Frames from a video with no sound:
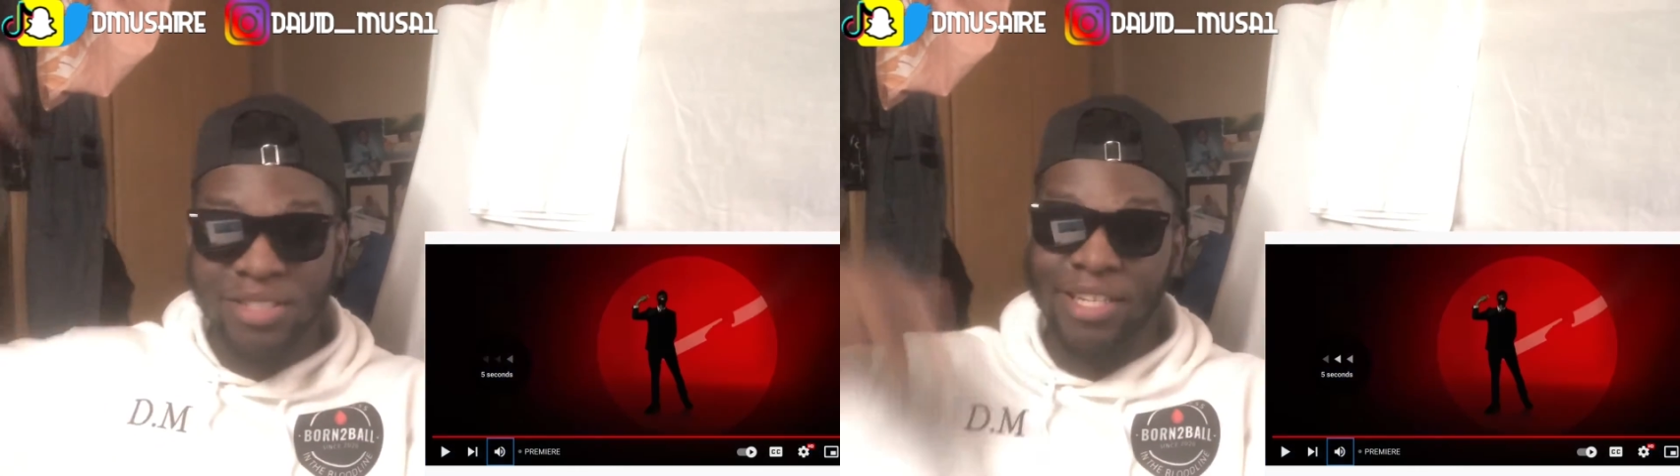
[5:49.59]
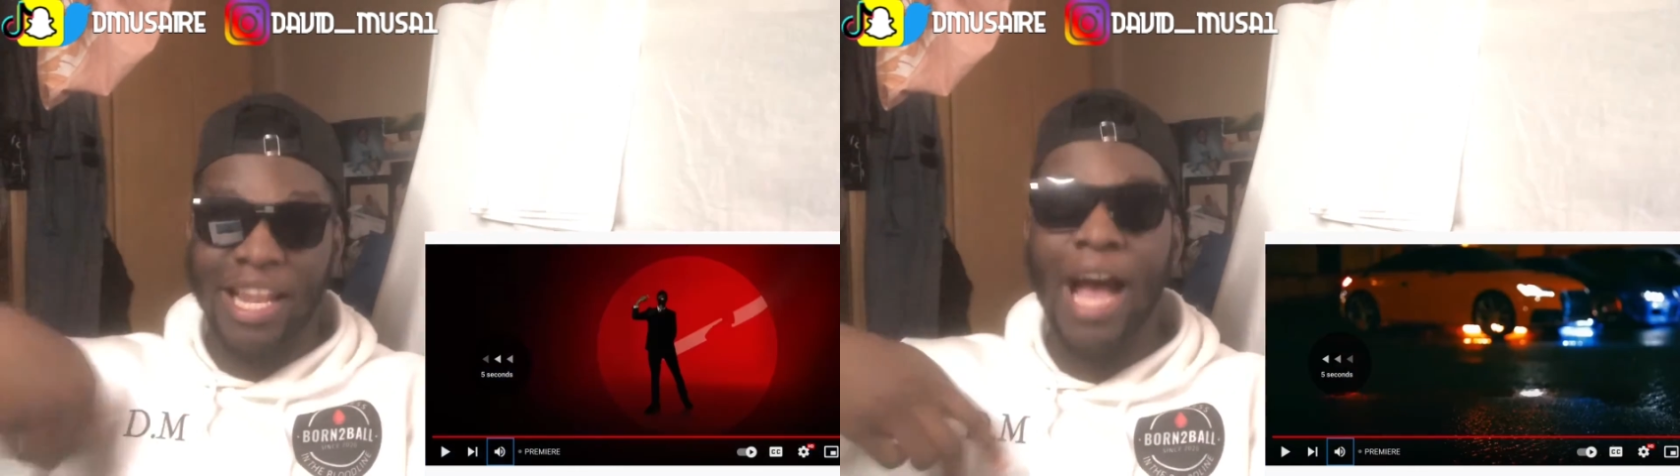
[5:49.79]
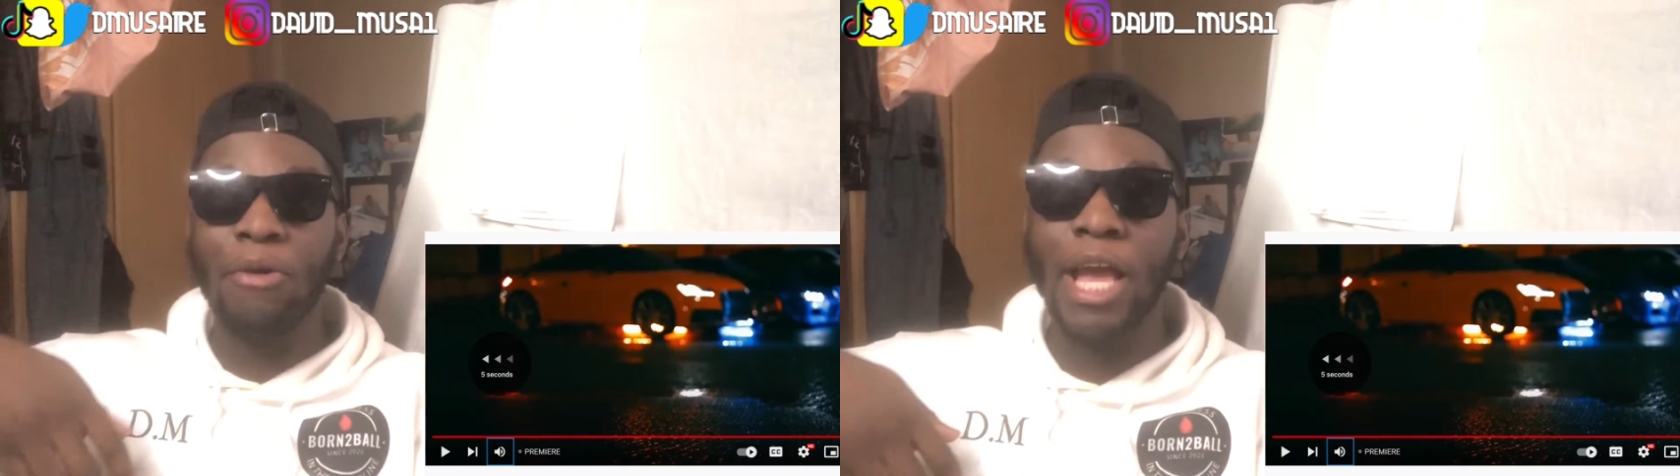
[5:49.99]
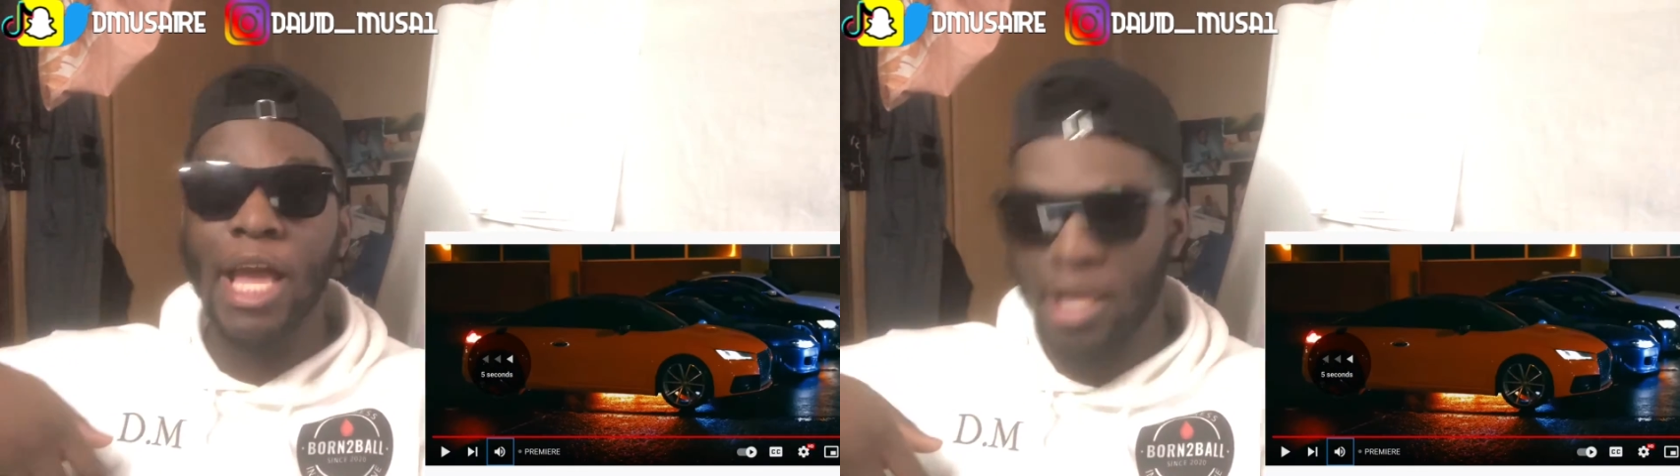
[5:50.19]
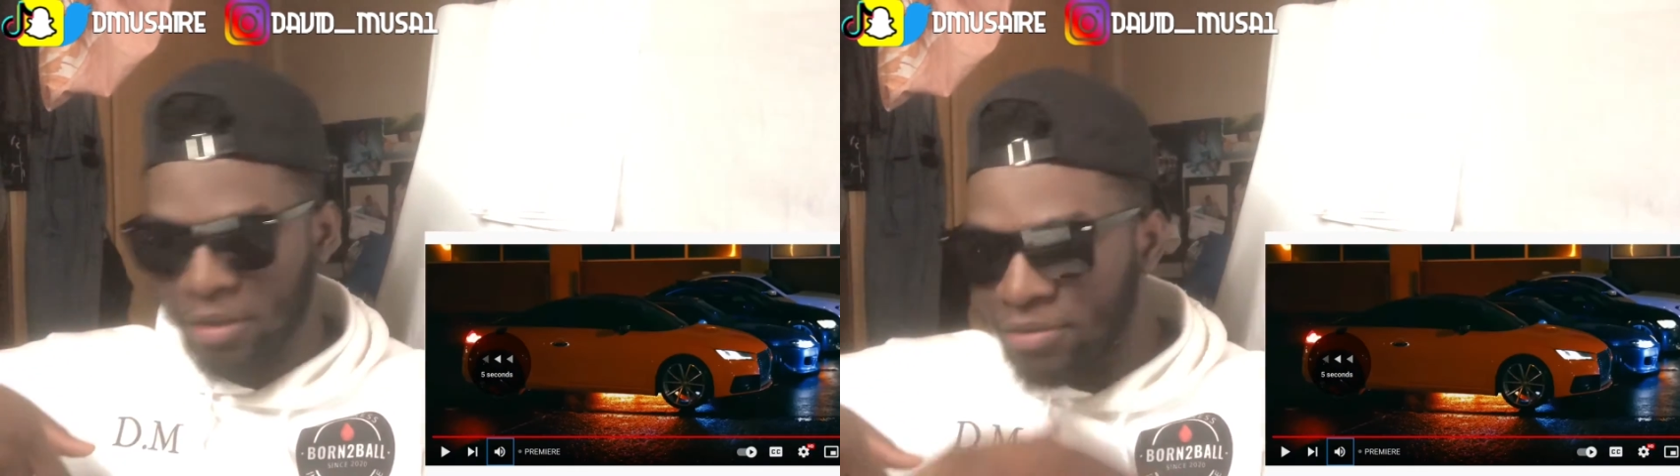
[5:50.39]
Low
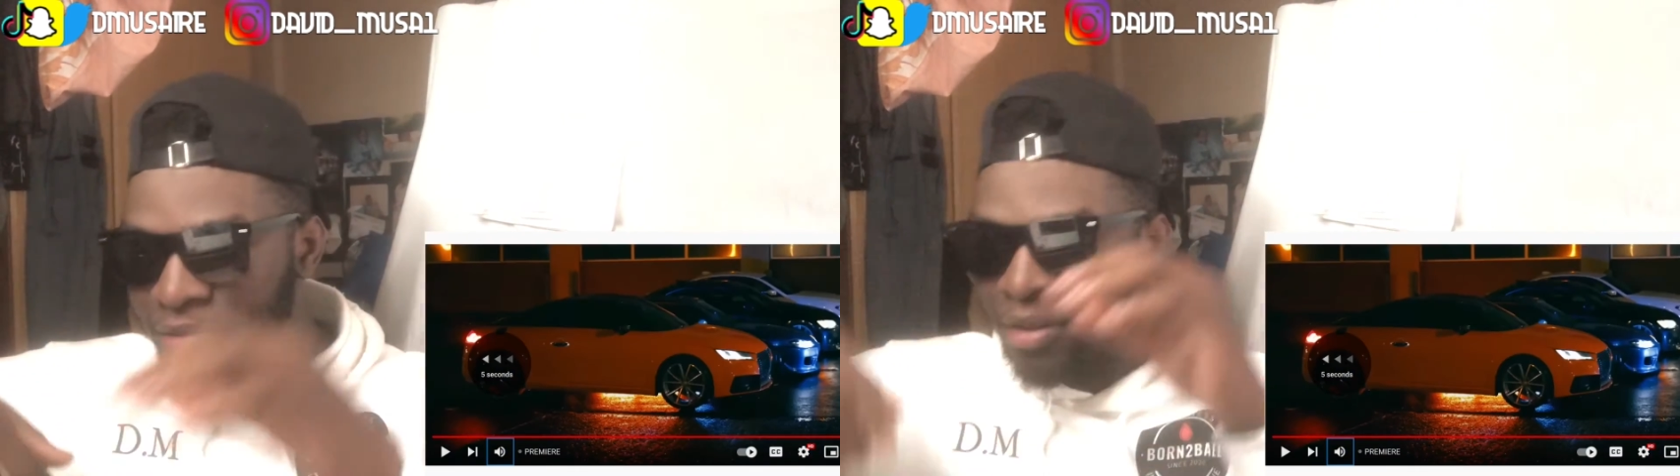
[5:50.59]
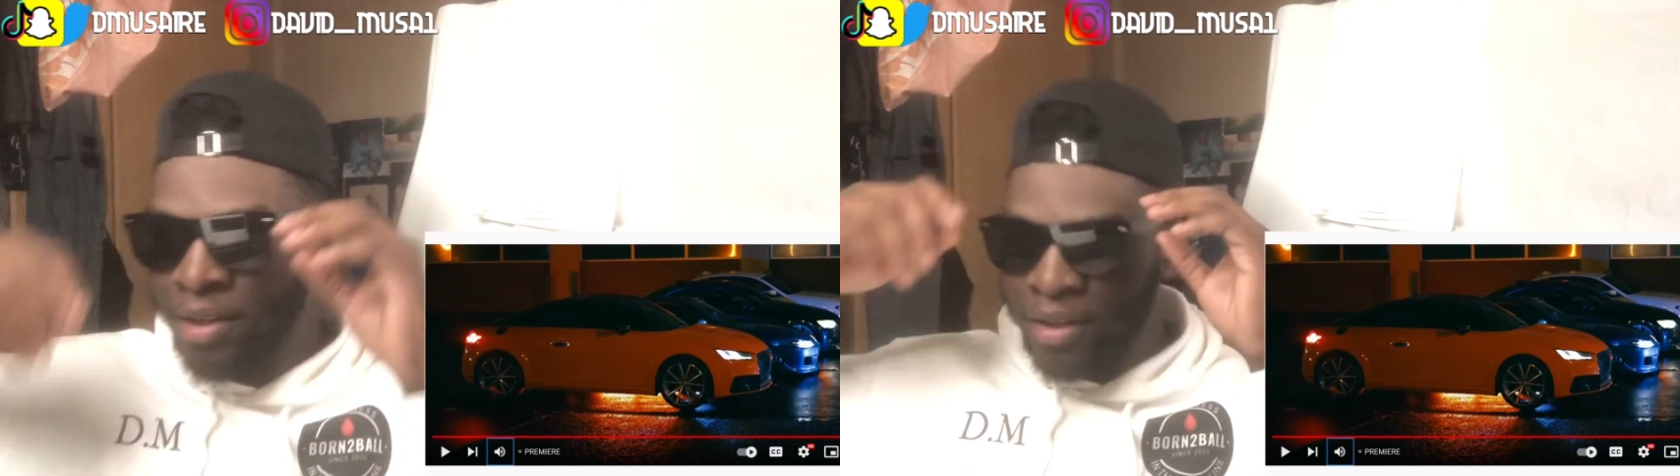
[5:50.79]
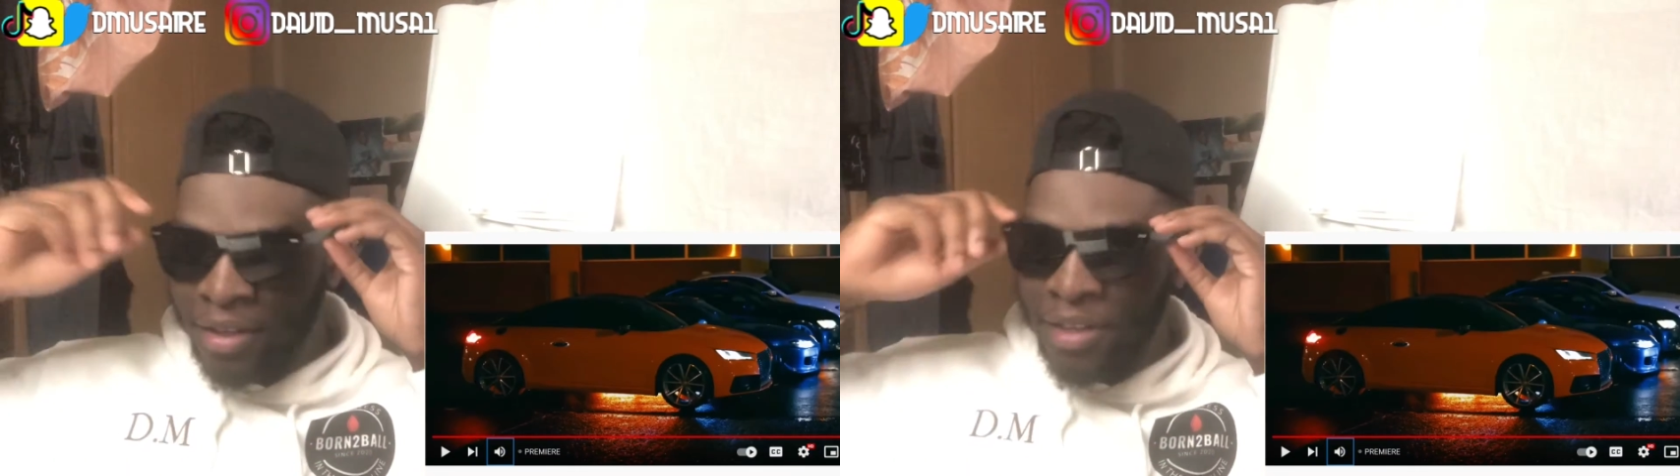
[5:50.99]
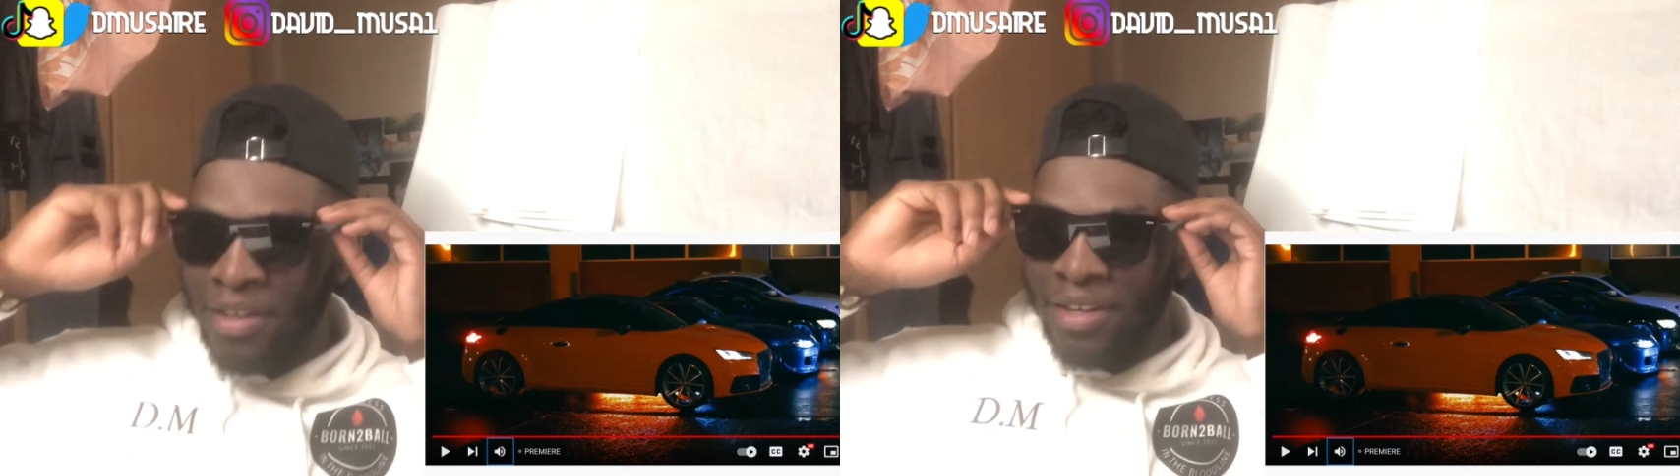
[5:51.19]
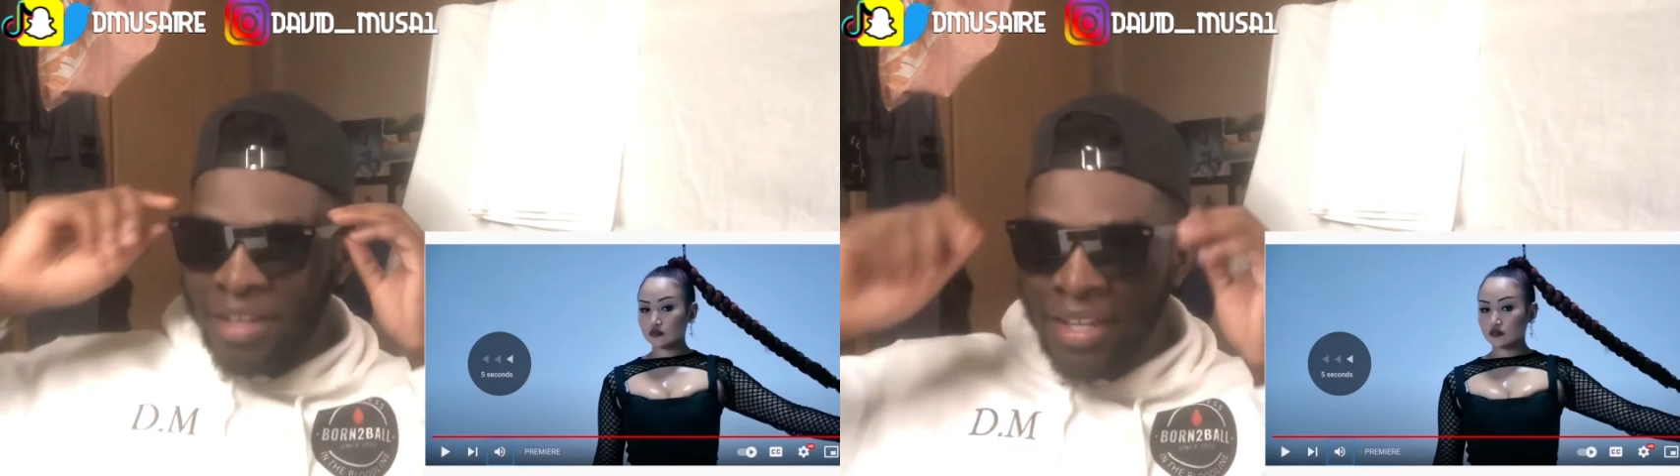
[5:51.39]
it. If
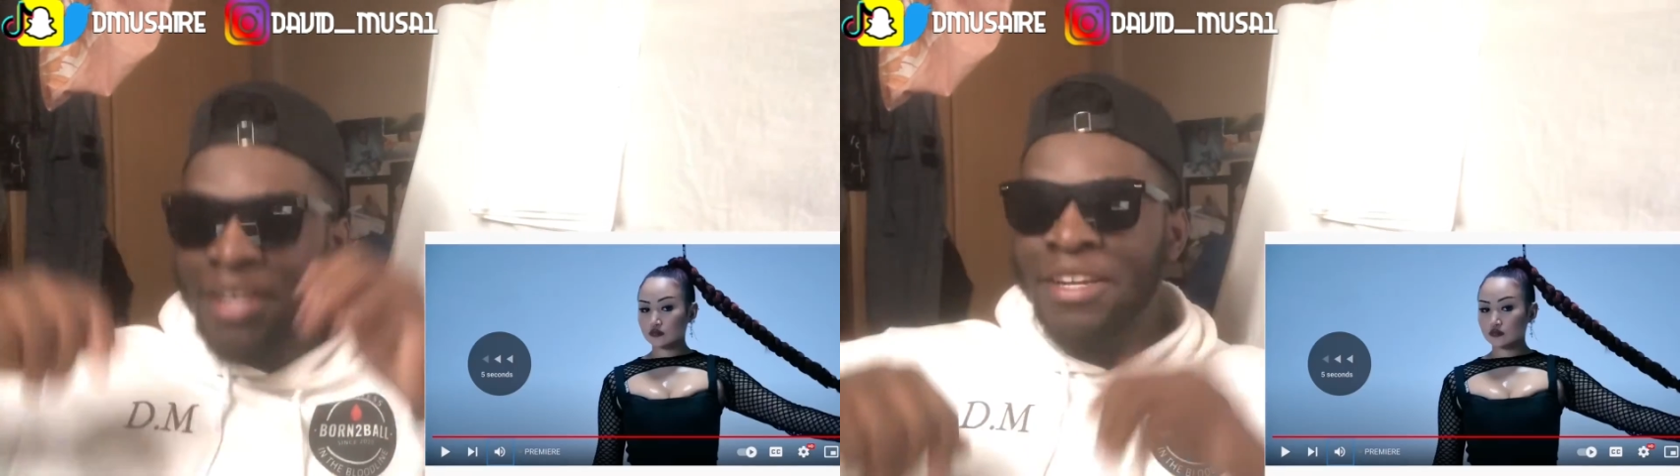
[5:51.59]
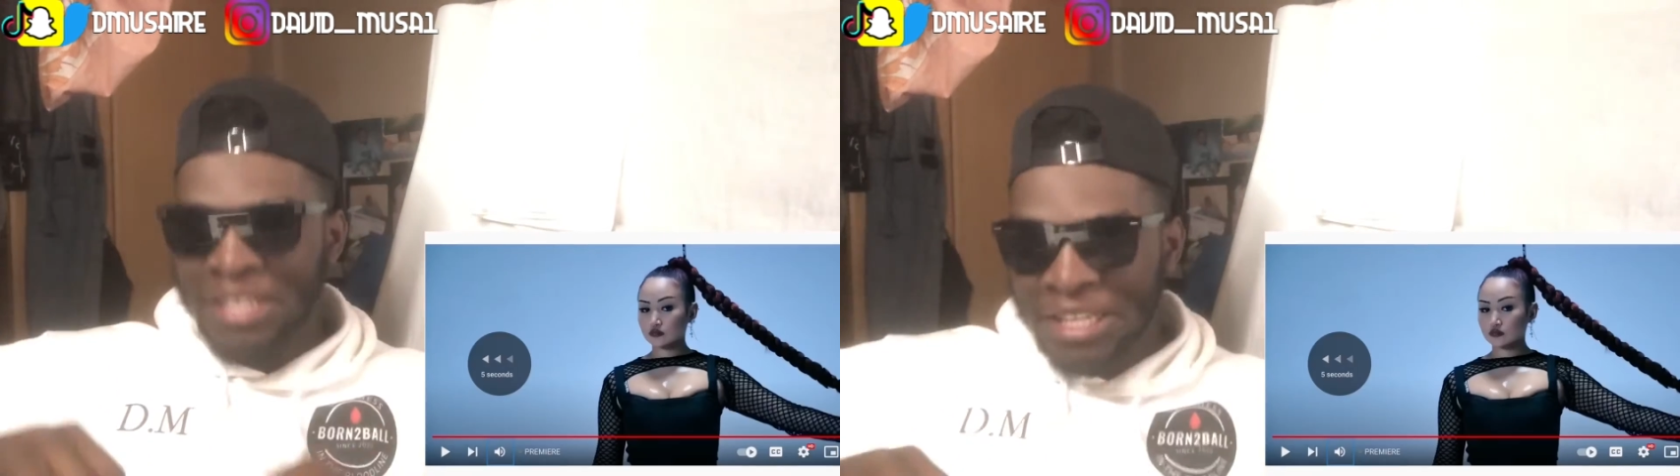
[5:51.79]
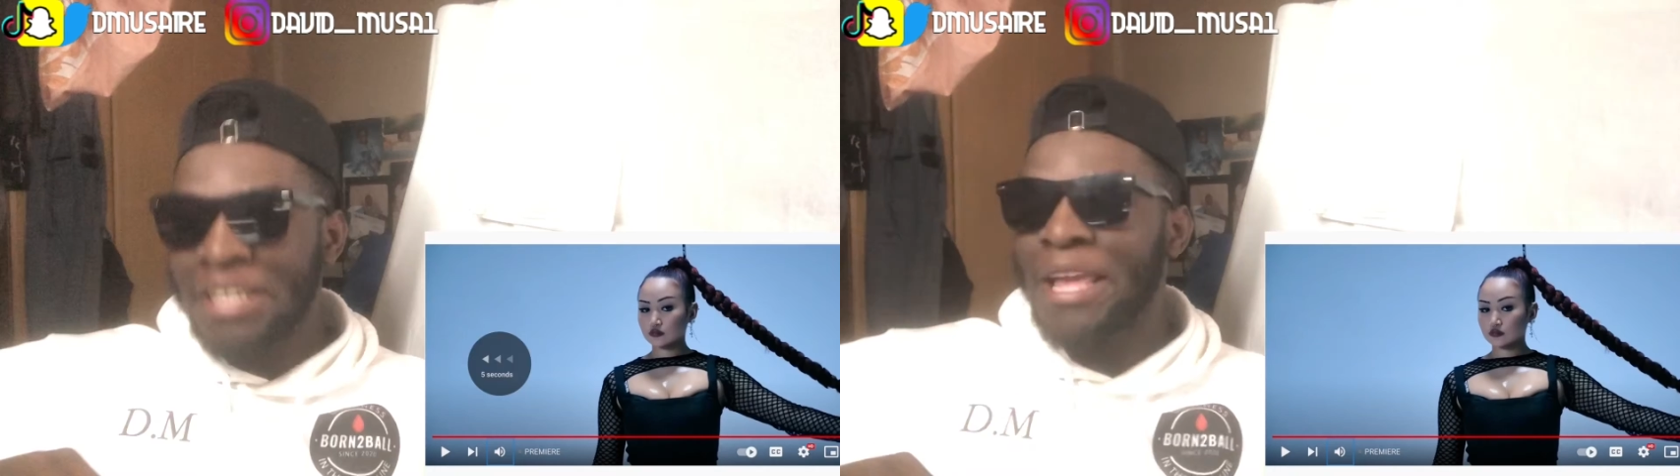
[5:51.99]
you got back from me,